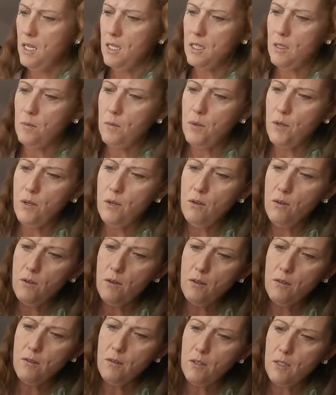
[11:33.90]
It's a
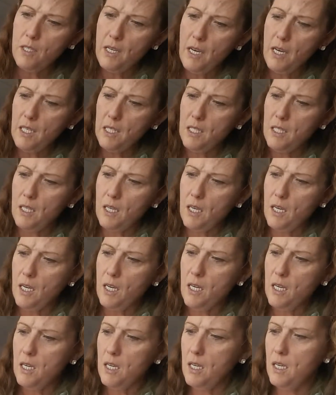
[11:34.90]
beautiful day today.